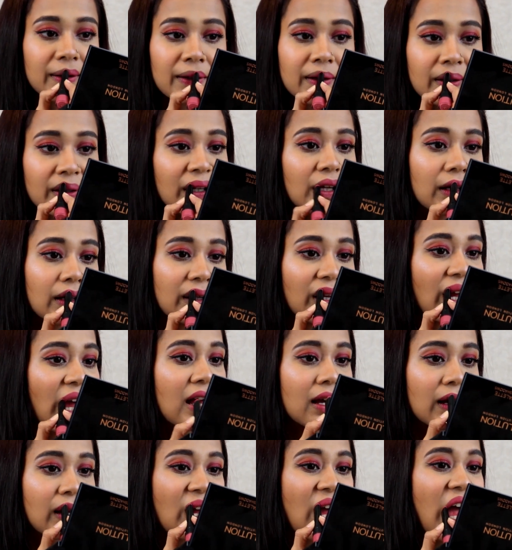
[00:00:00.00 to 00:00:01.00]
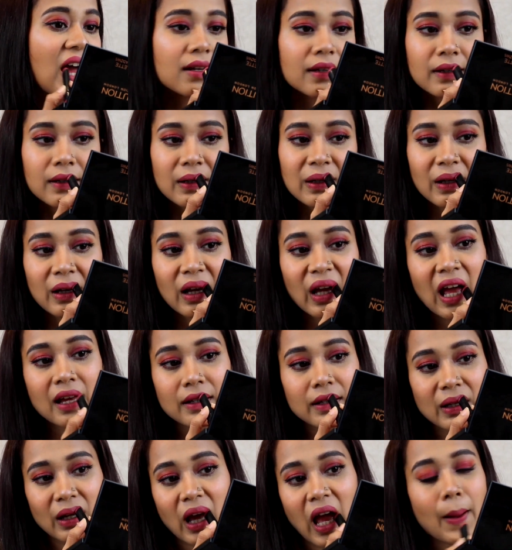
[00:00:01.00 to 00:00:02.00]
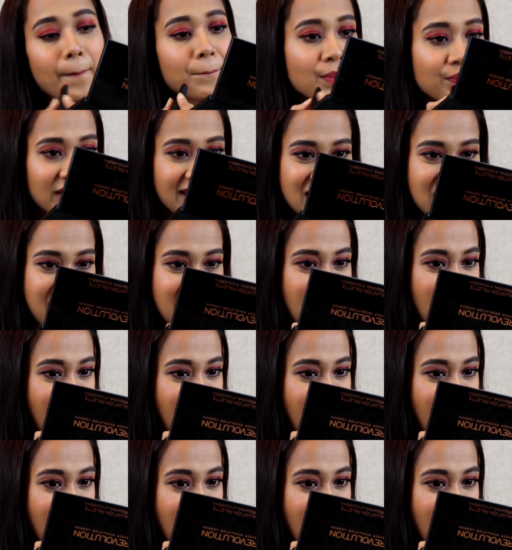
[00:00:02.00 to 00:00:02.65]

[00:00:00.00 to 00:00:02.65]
but it settles to very fine matte,